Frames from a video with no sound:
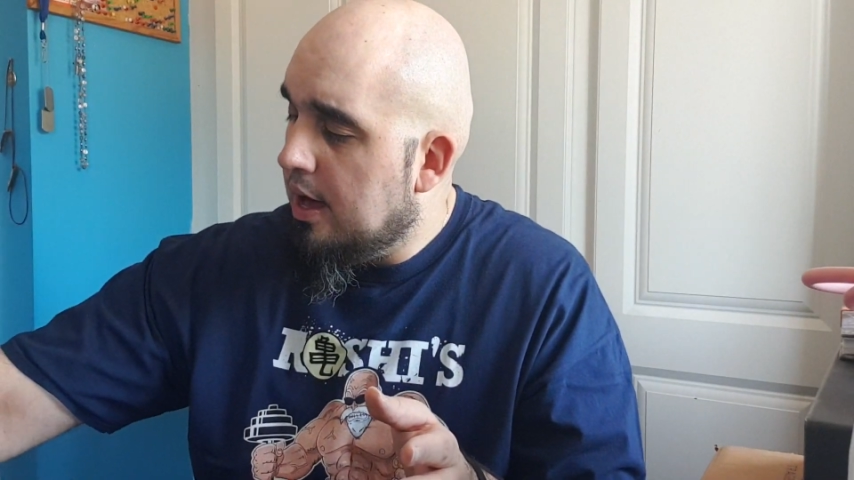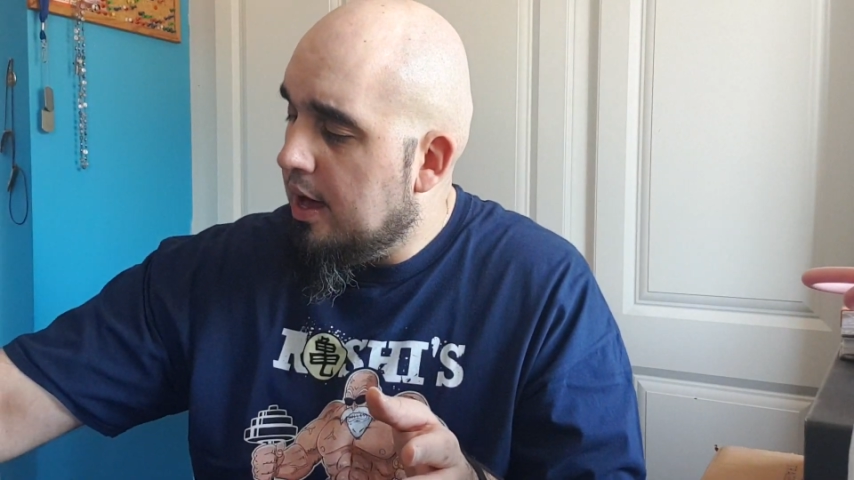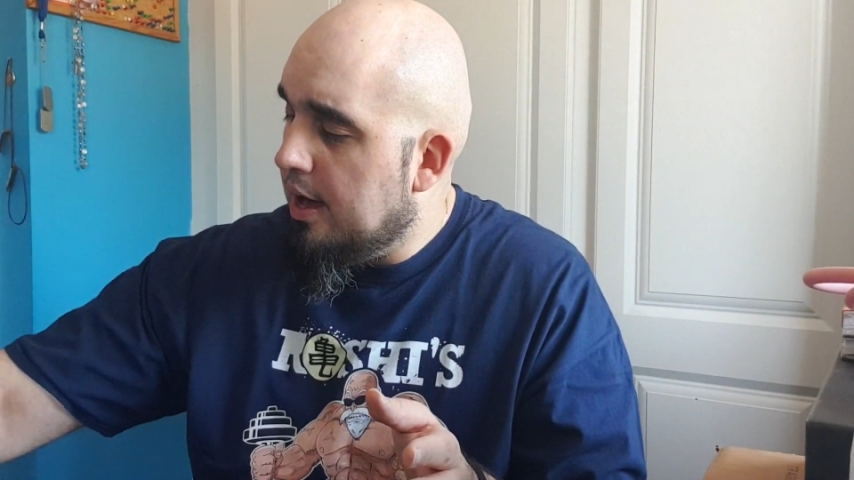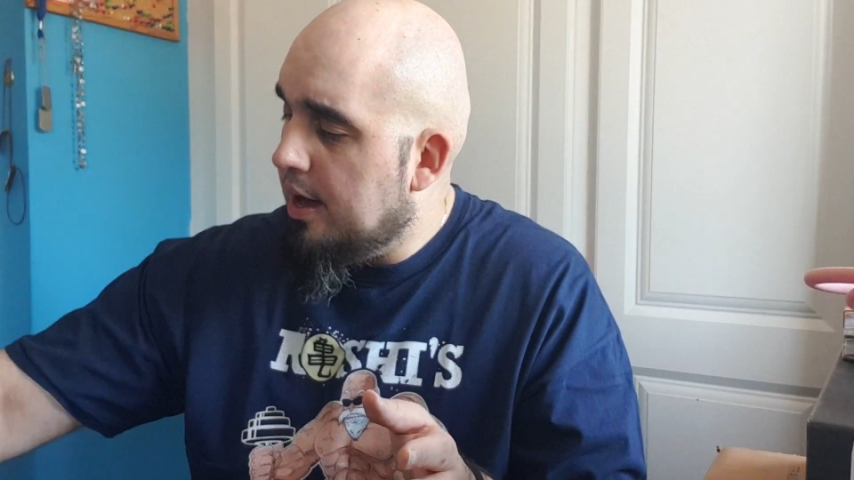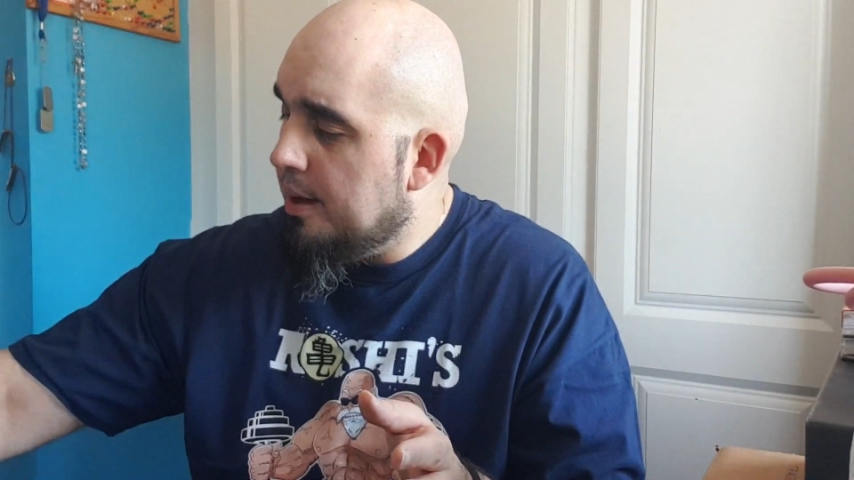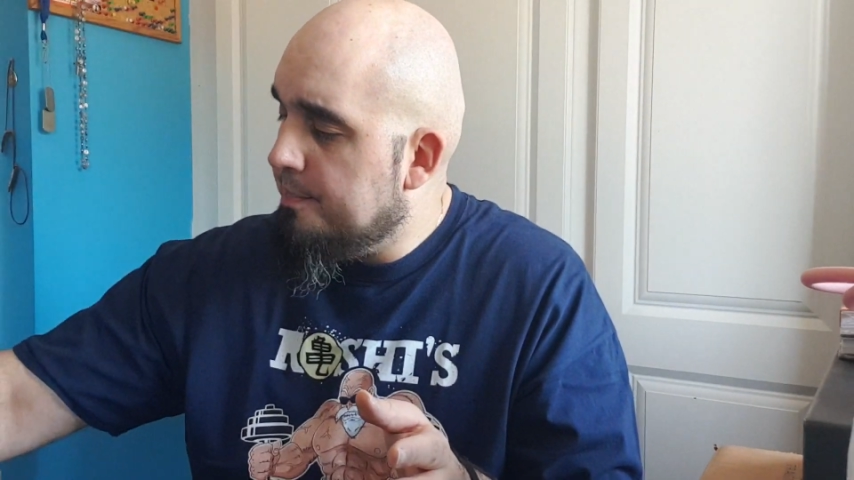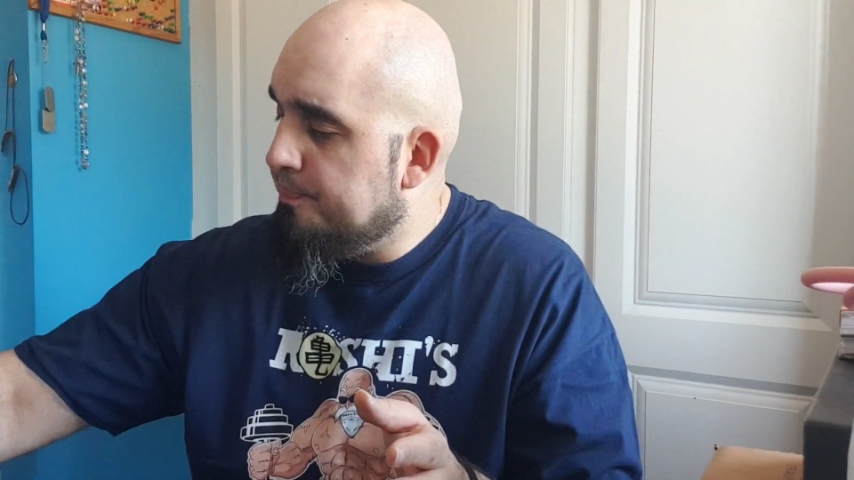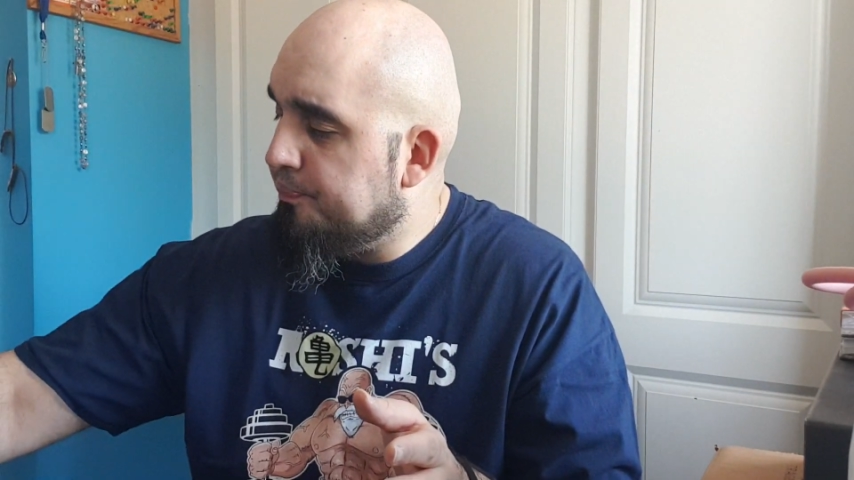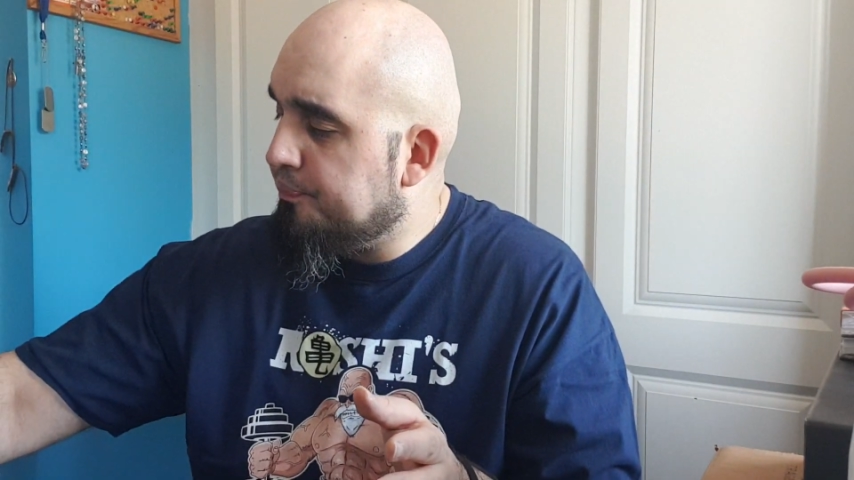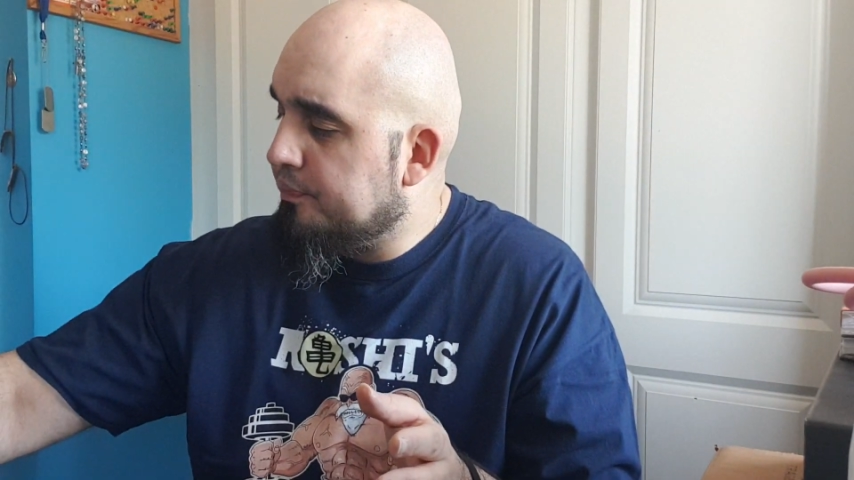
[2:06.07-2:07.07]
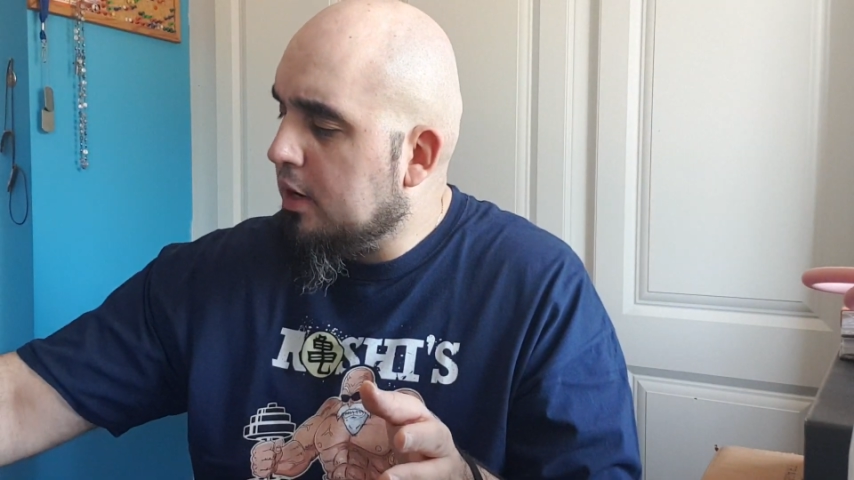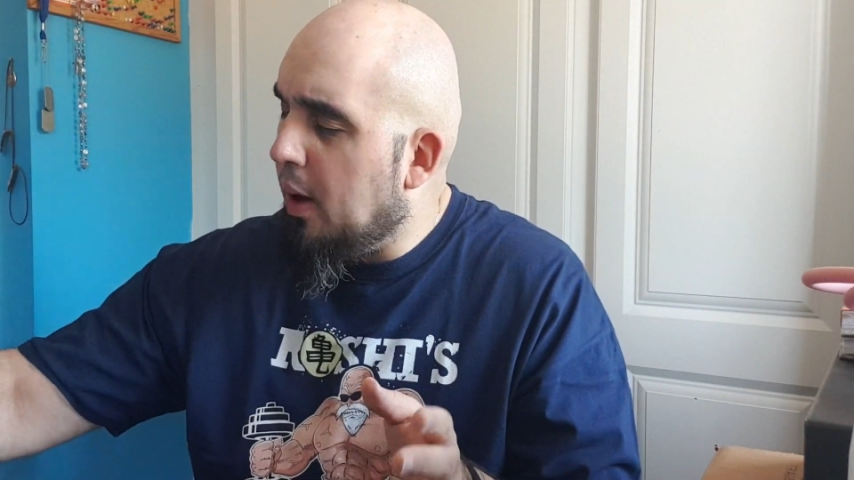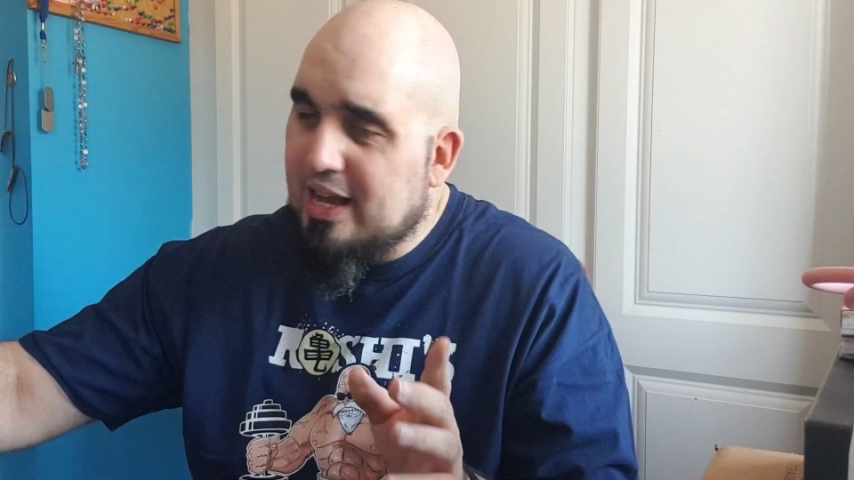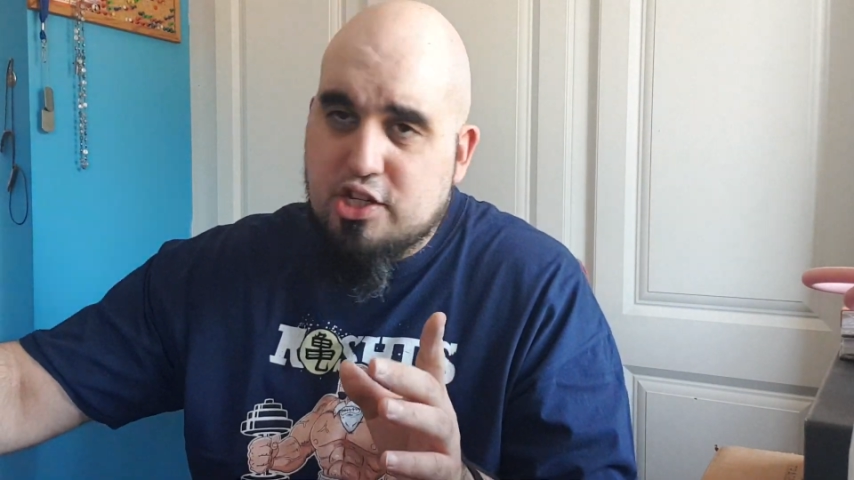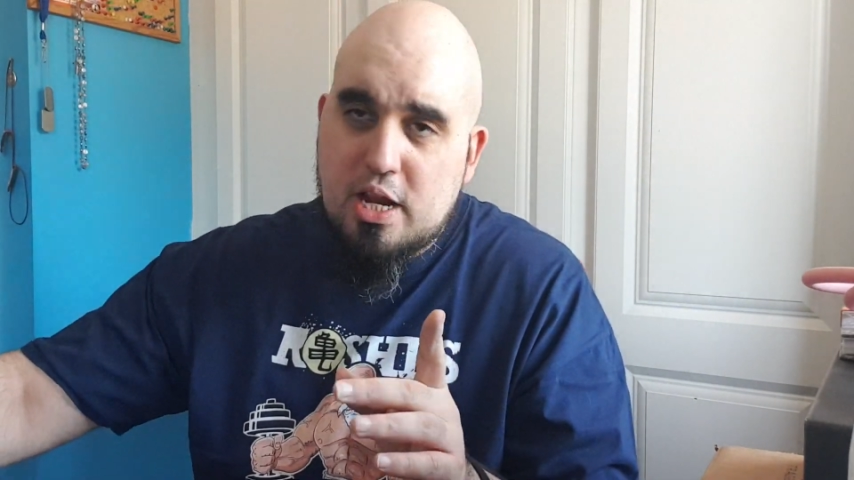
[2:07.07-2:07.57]
Now,
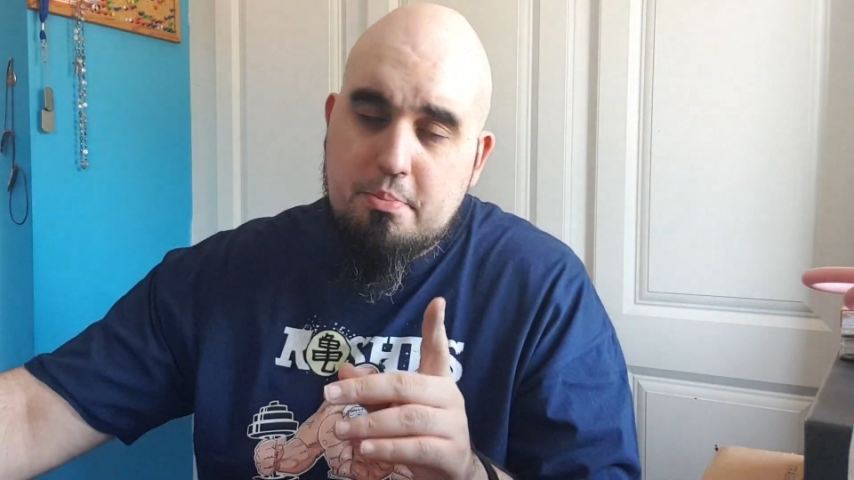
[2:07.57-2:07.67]
actually,